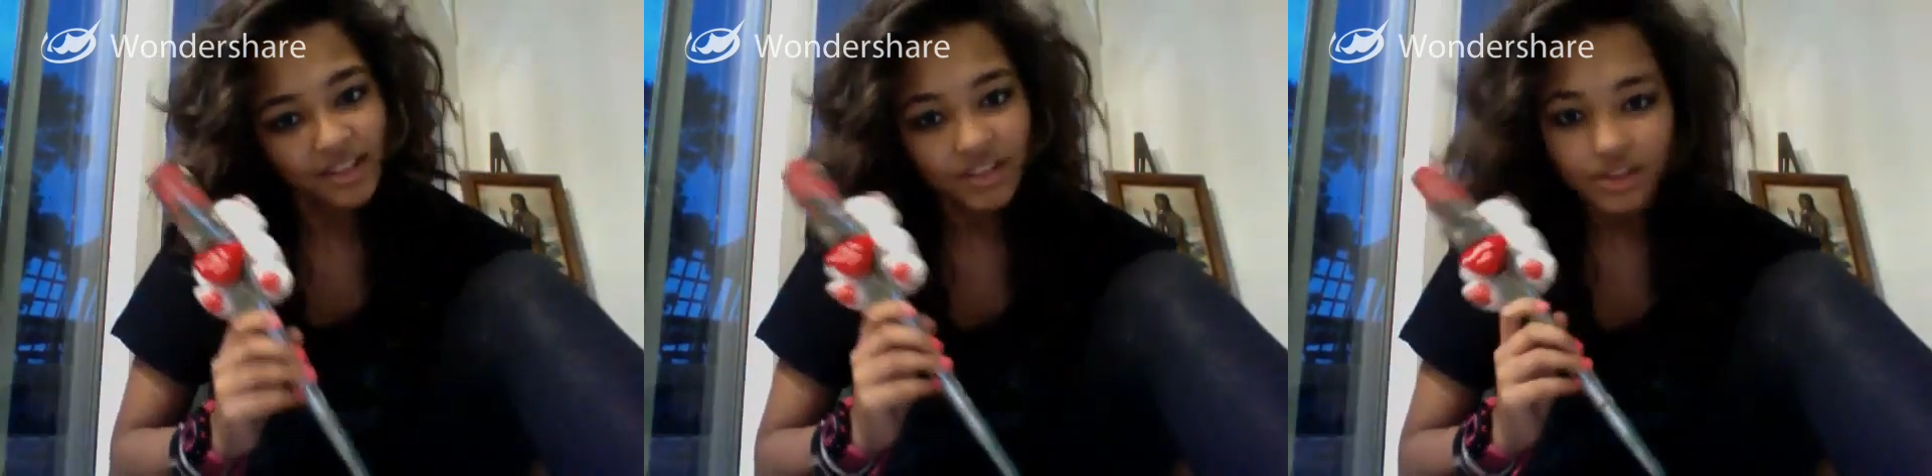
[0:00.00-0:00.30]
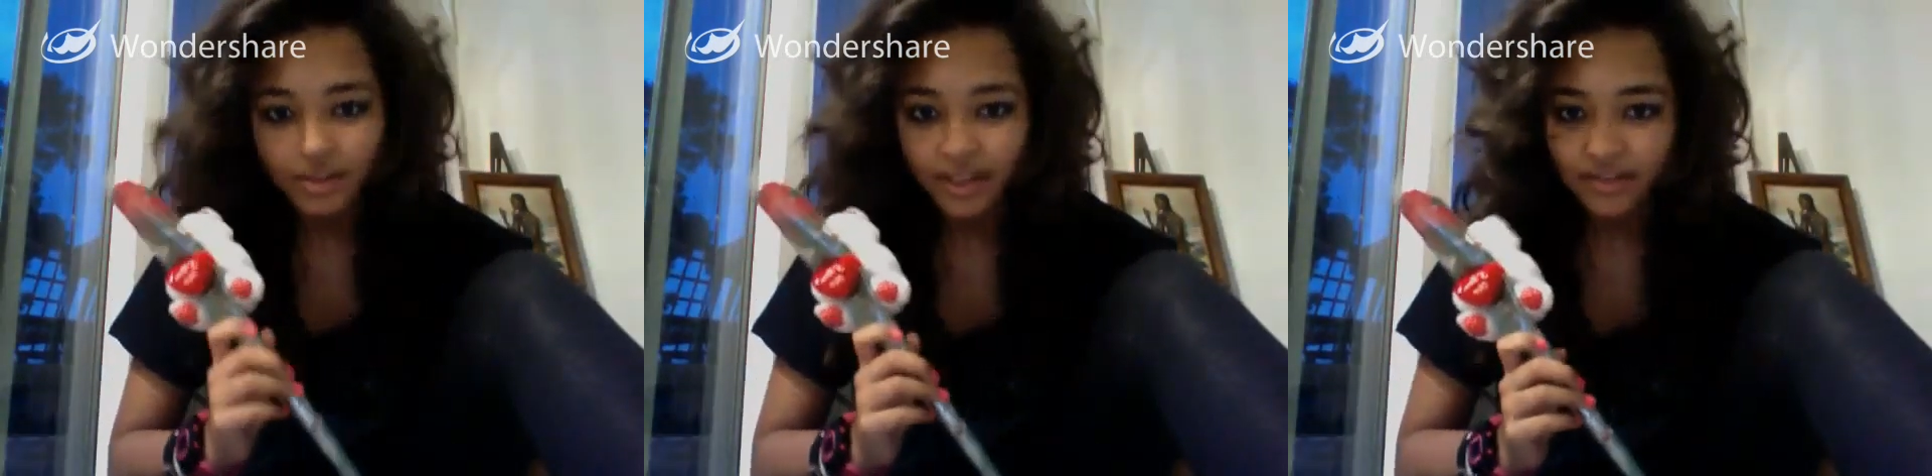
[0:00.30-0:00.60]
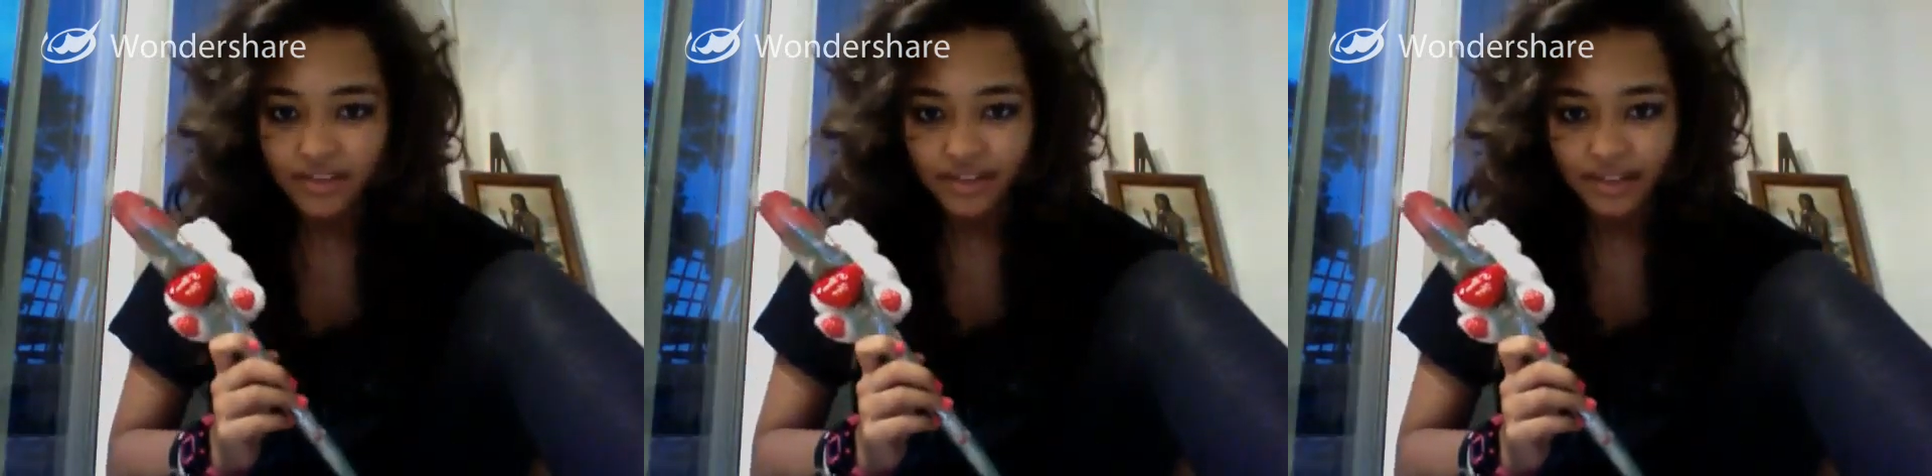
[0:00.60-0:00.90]
to give
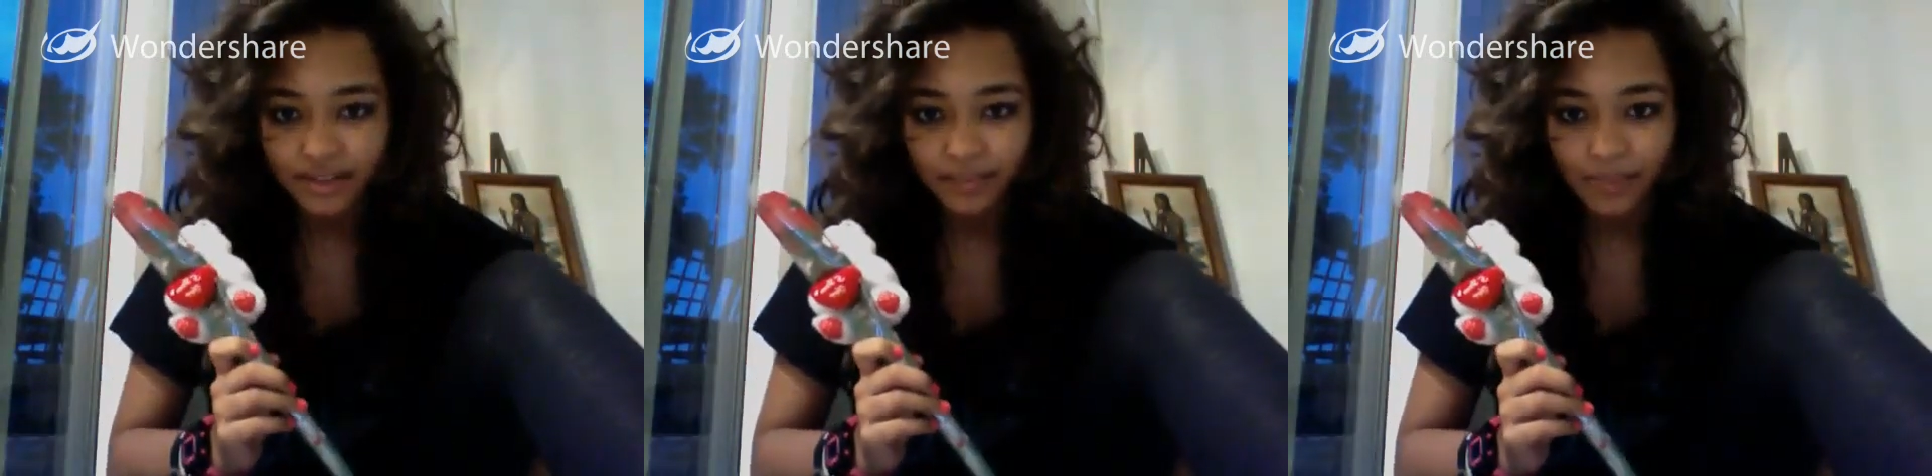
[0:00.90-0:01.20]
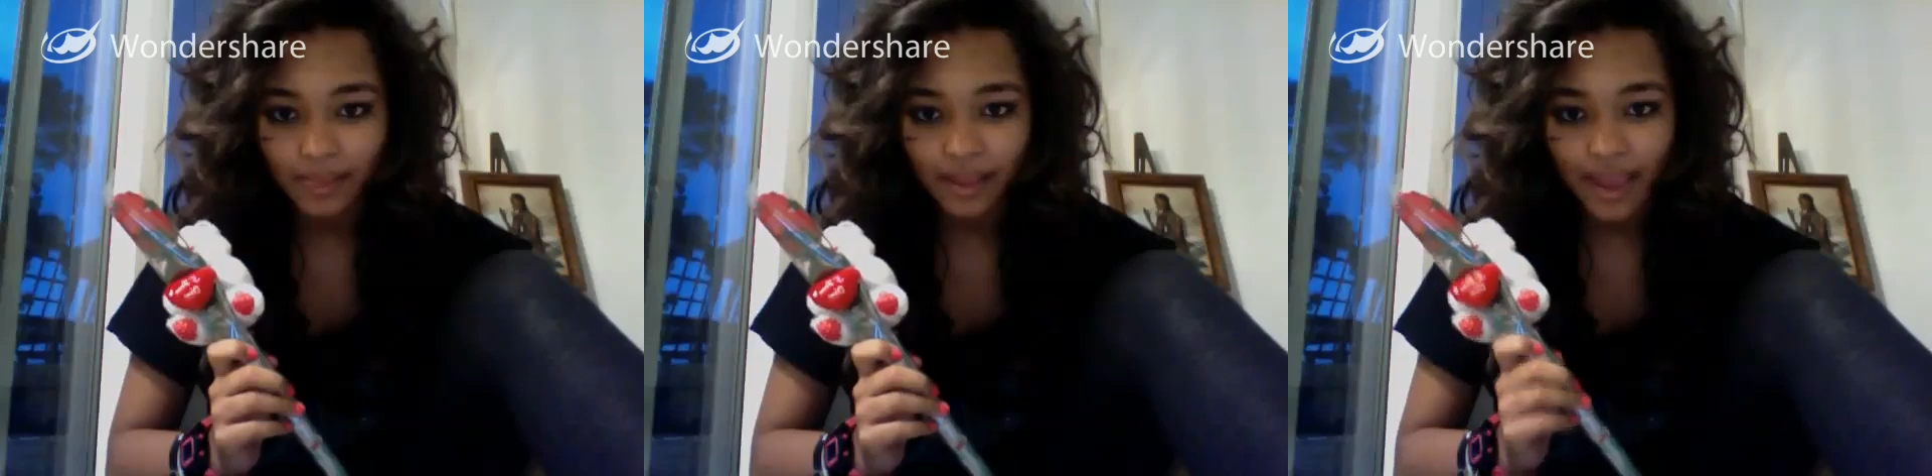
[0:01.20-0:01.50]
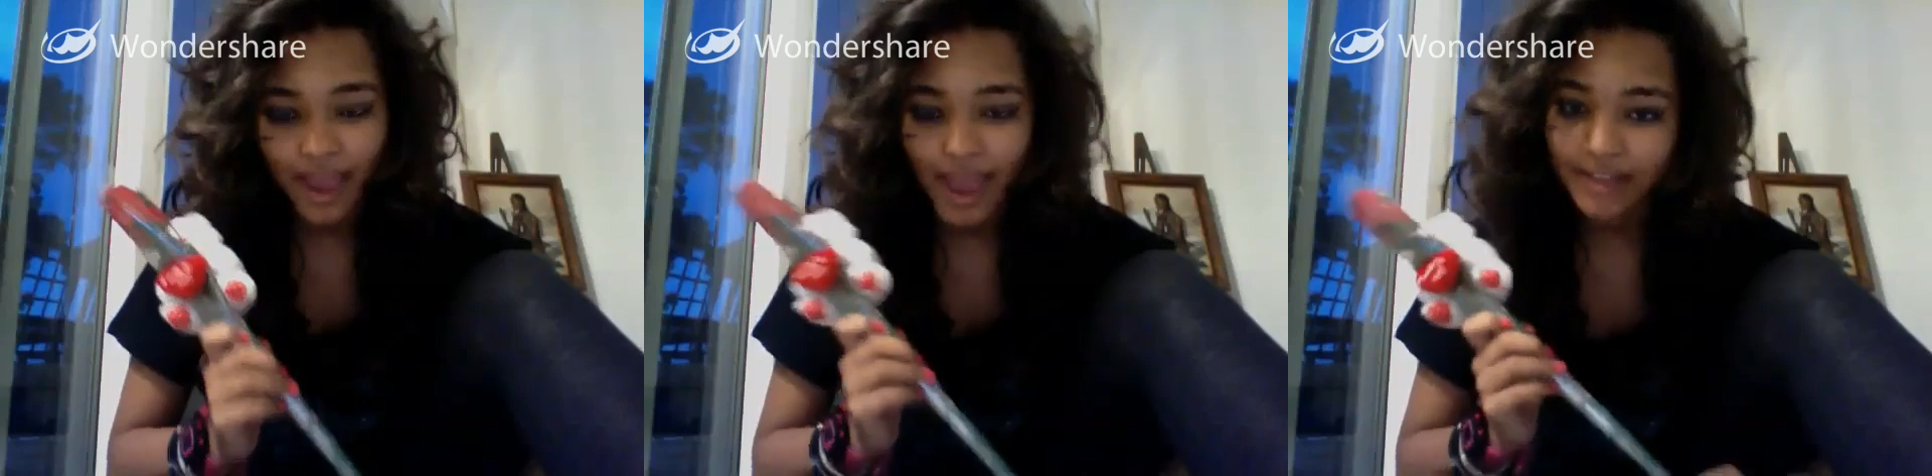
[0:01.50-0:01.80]
to him,
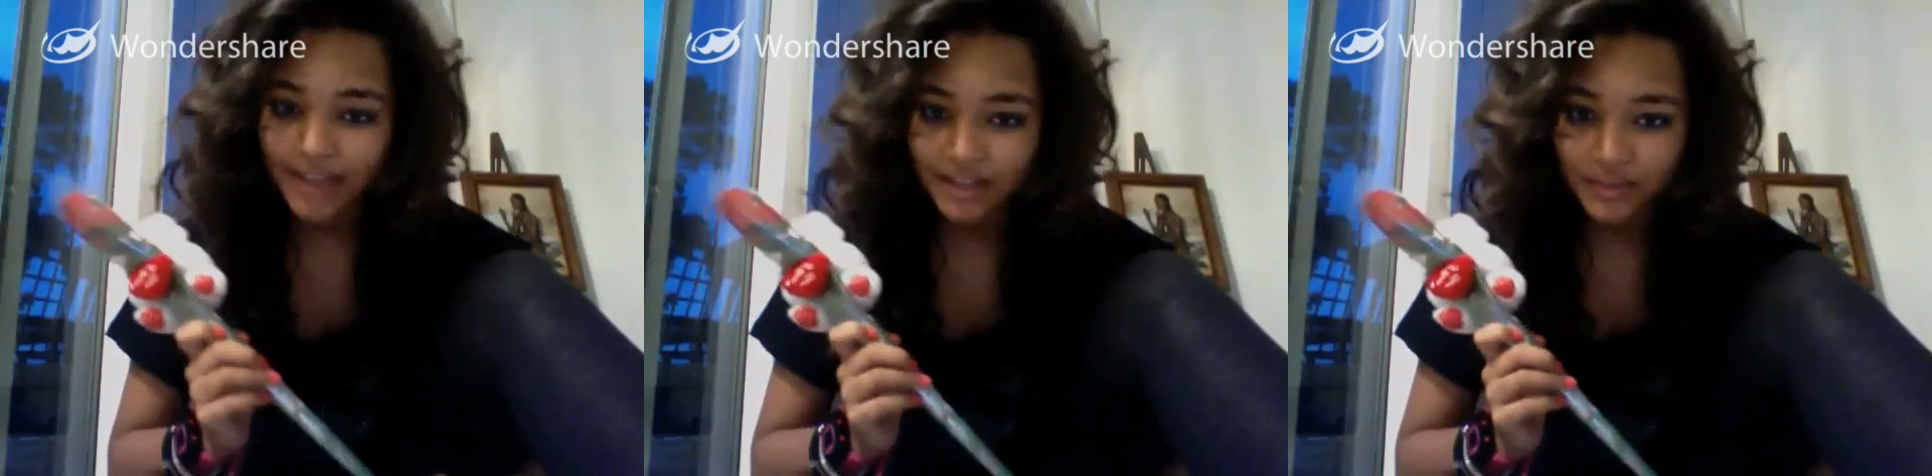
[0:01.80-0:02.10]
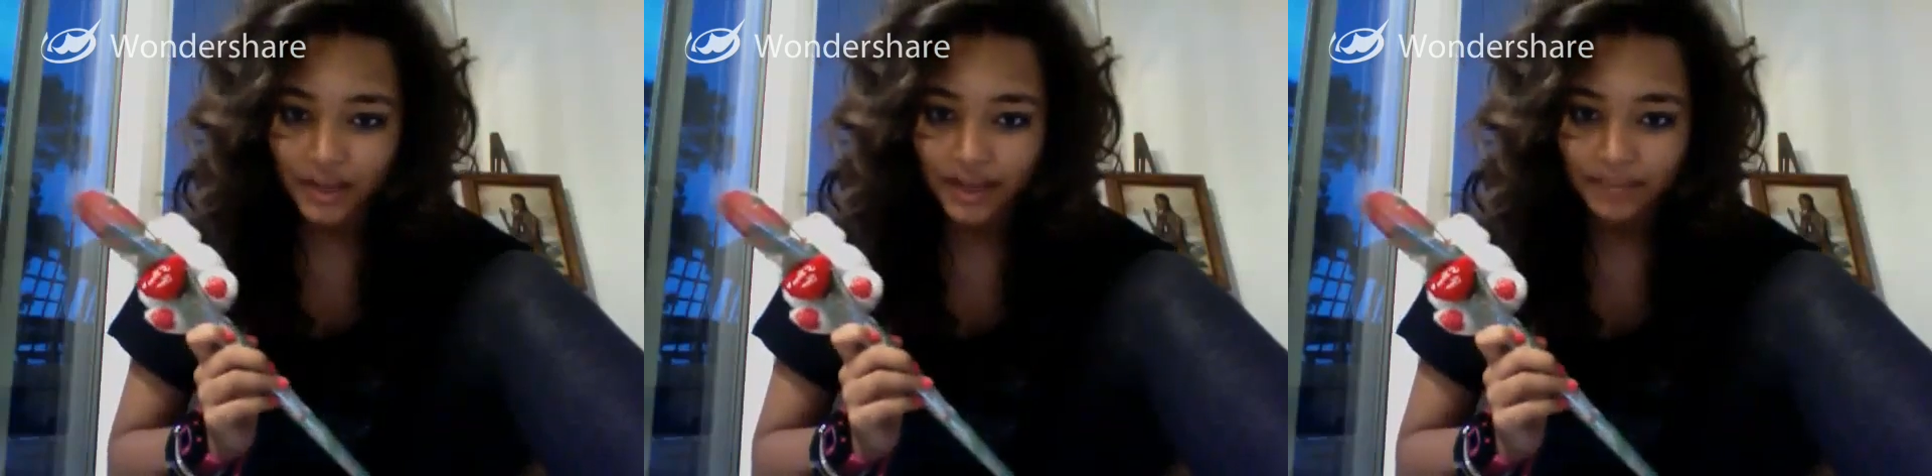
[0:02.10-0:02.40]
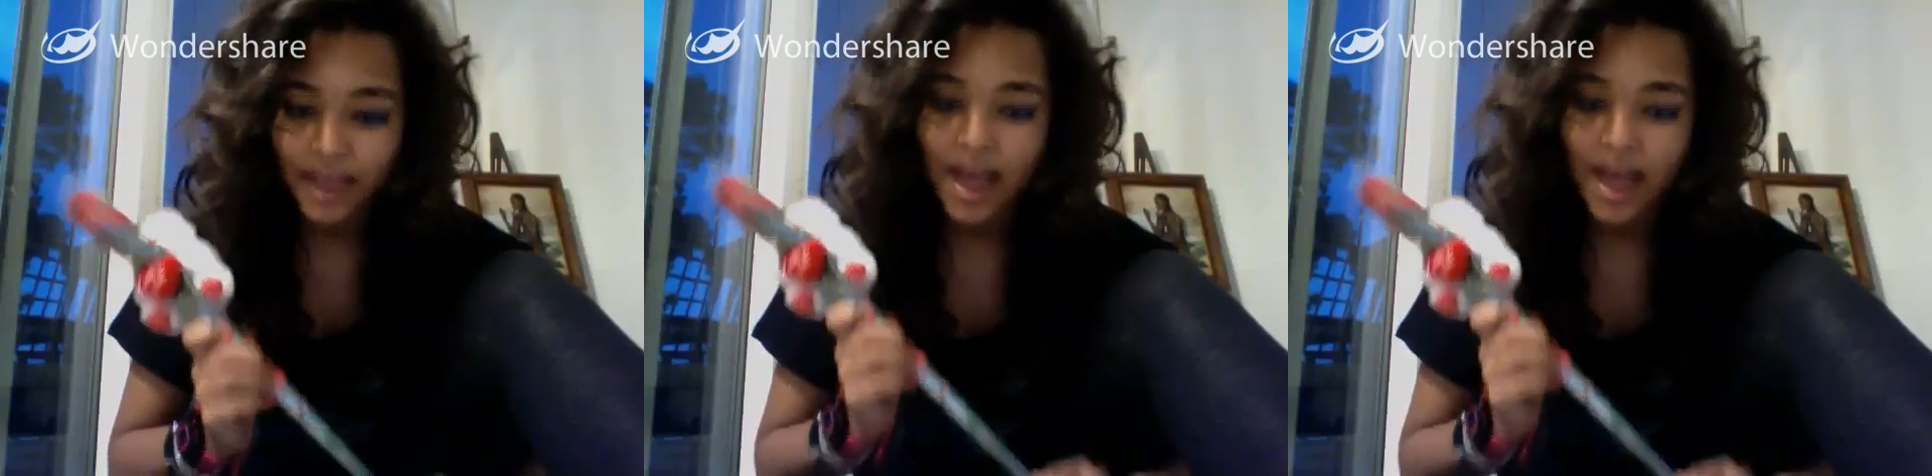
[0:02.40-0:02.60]
and guess what?